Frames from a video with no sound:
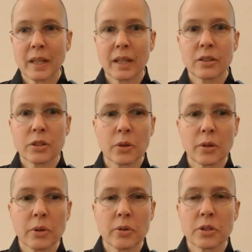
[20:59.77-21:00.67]
And so I
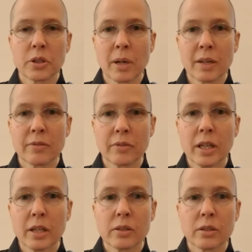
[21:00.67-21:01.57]
wrote to my
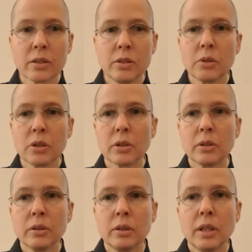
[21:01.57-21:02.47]
friend, Yuko,
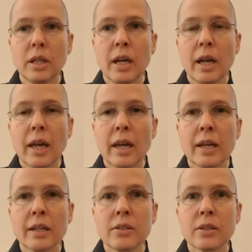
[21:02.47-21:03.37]

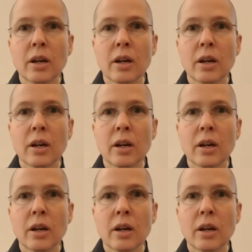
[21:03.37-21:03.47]
and